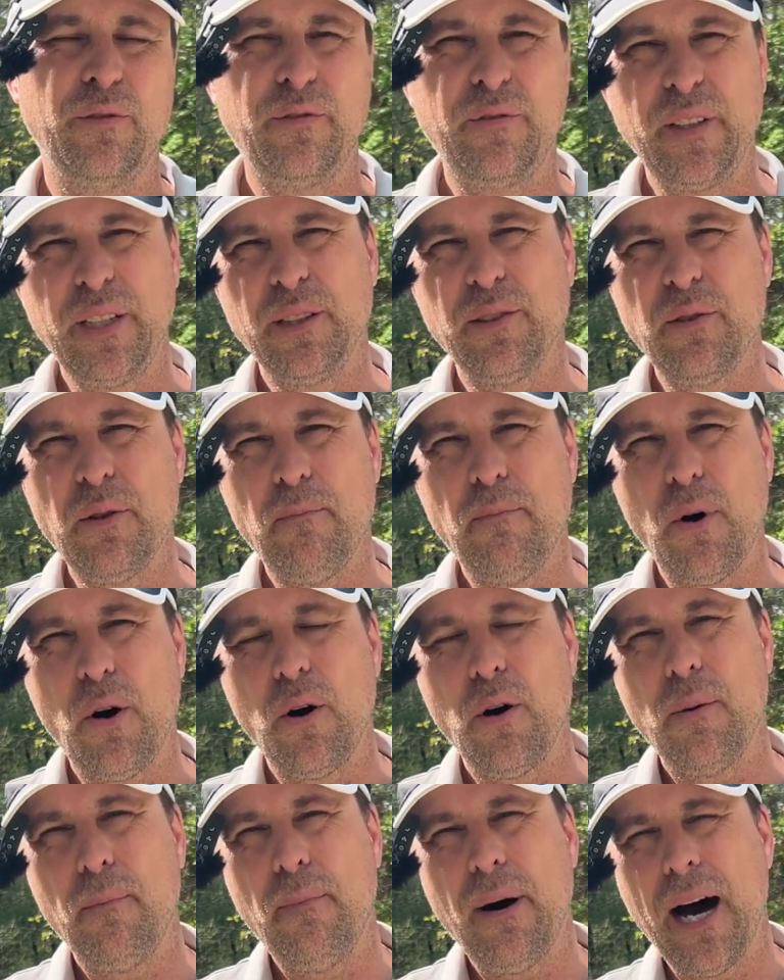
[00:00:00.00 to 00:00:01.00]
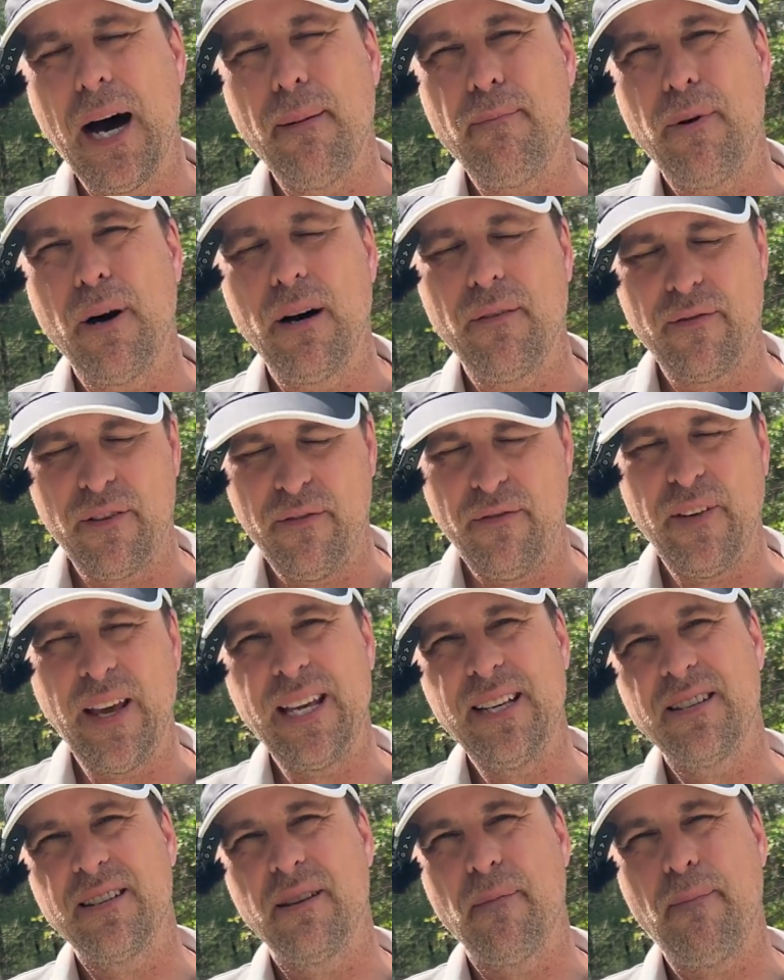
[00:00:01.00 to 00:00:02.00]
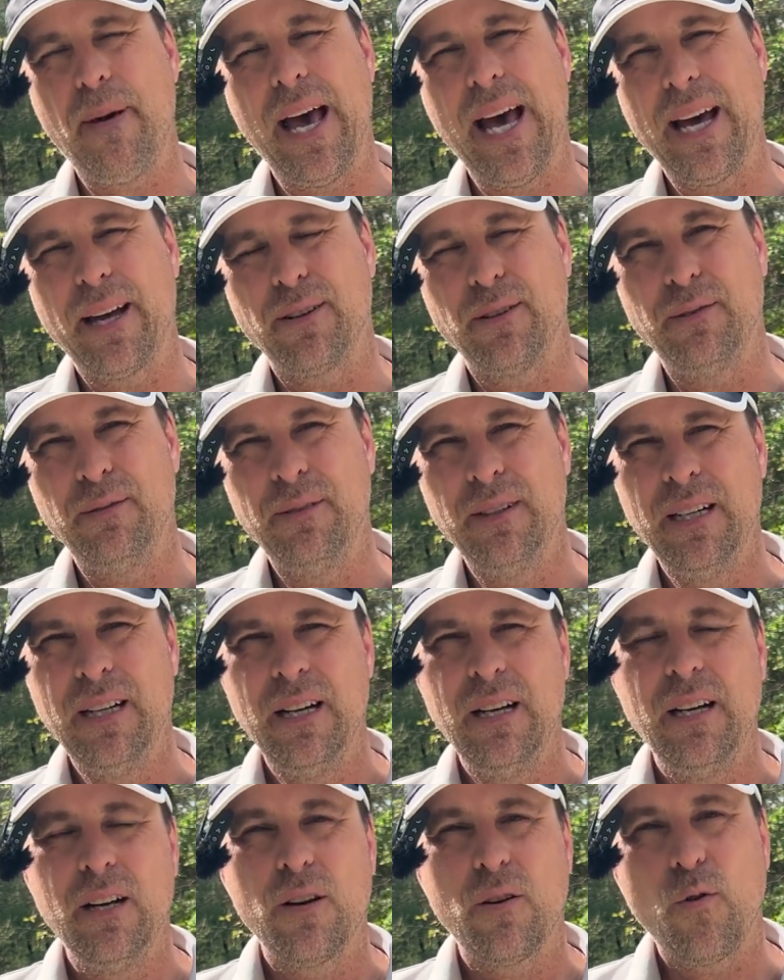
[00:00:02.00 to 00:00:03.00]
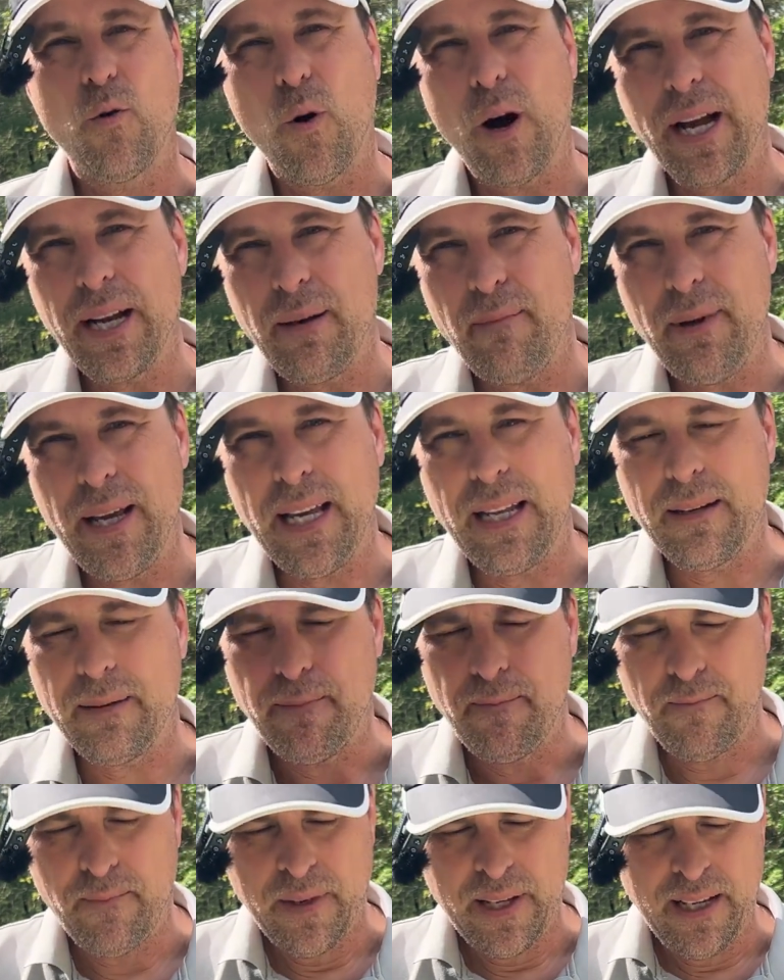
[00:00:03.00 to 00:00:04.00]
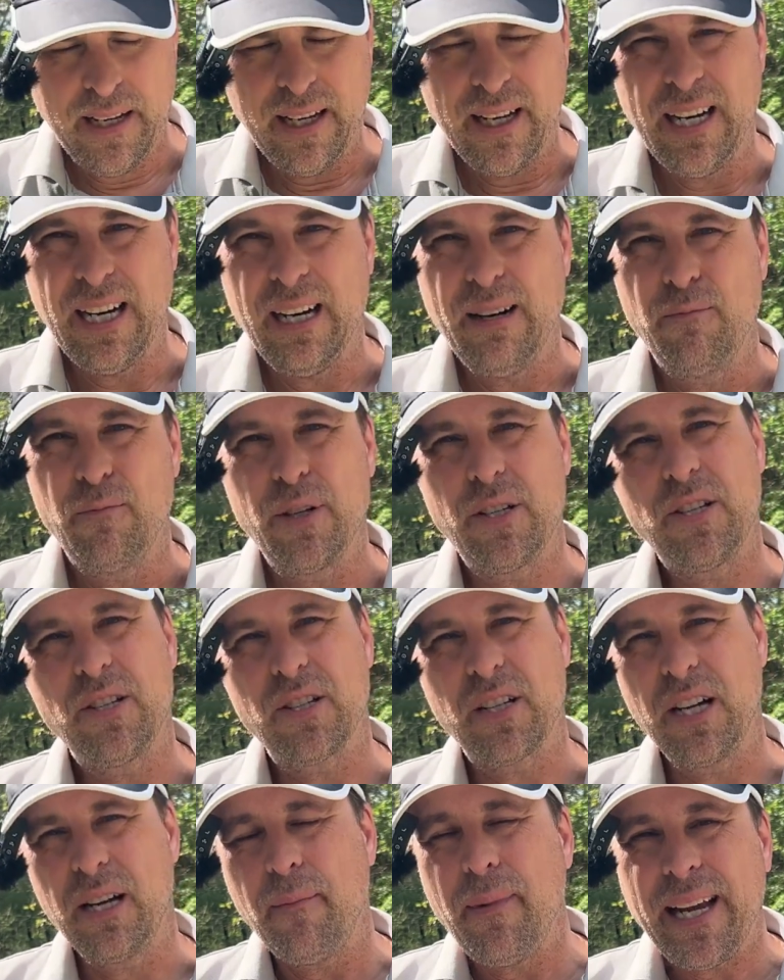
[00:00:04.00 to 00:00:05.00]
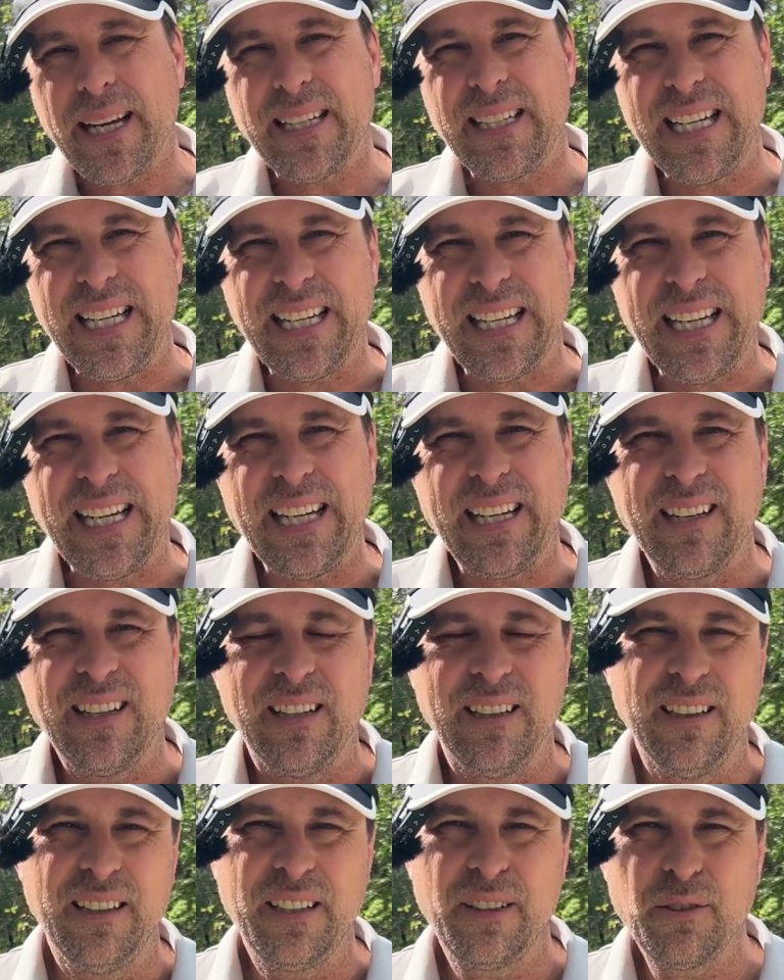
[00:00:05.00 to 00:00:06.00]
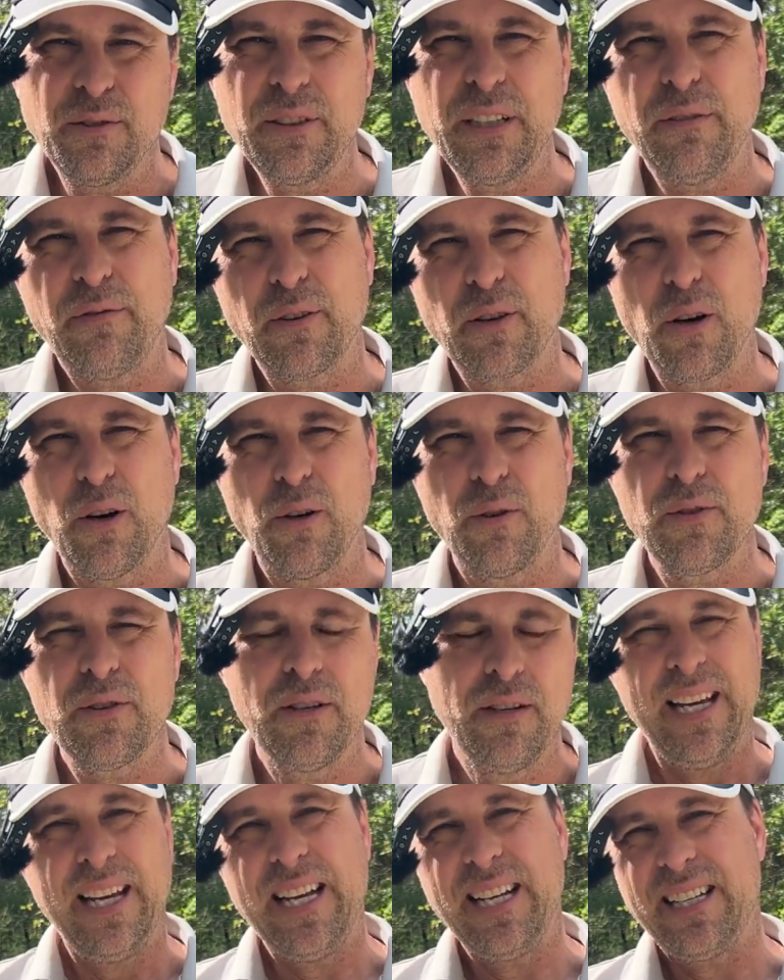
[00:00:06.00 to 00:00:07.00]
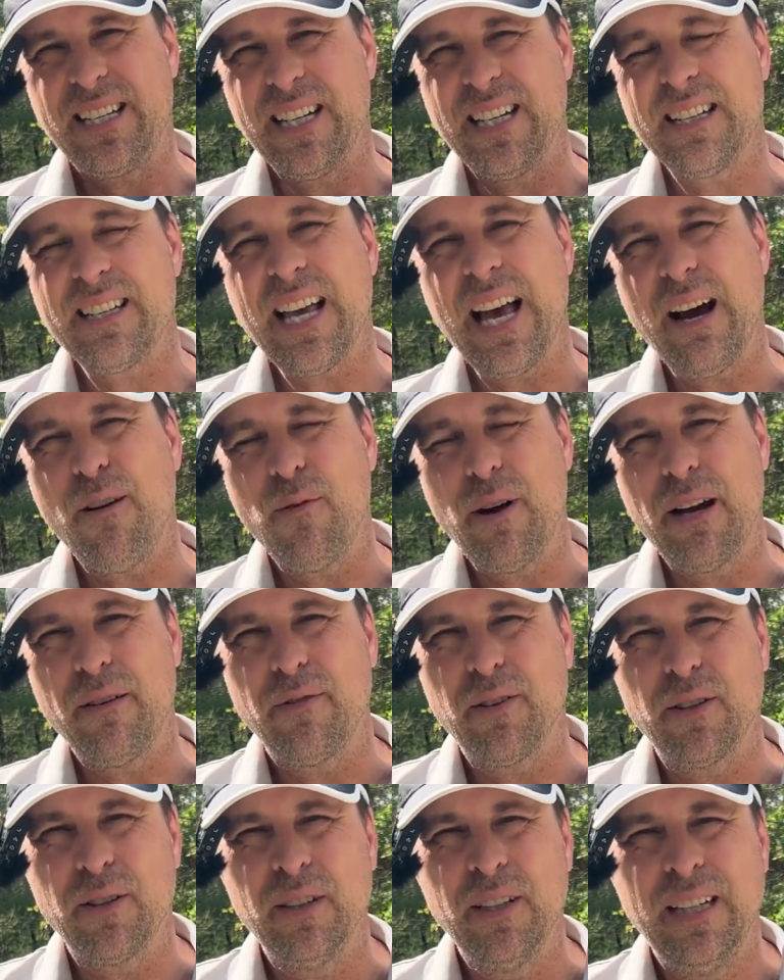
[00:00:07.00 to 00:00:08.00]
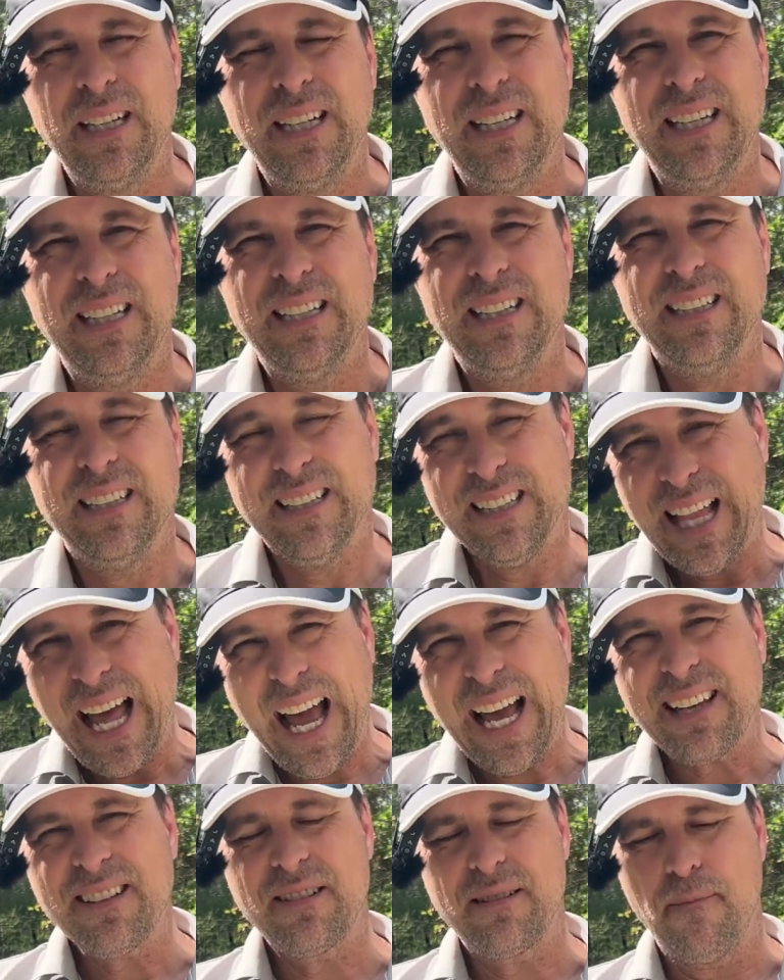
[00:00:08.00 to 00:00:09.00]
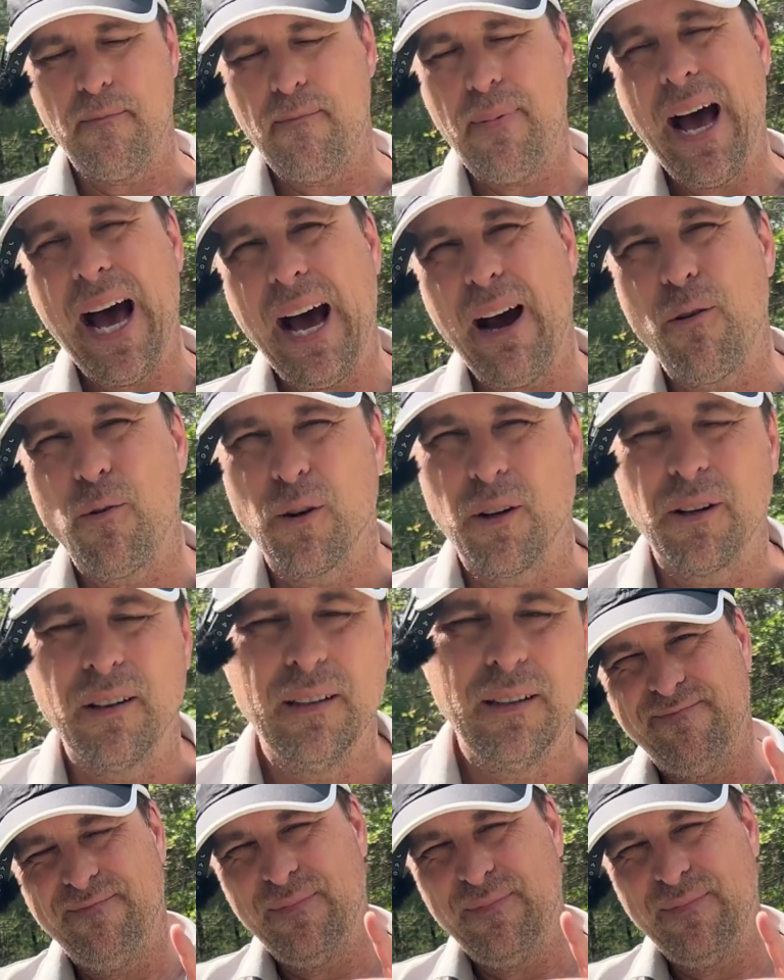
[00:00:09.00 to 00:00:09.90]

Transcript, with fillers: feel the ball pop off the face of the paddle quite a bit, um, which is going to make dinking a little difficult. It does, however, lack some power.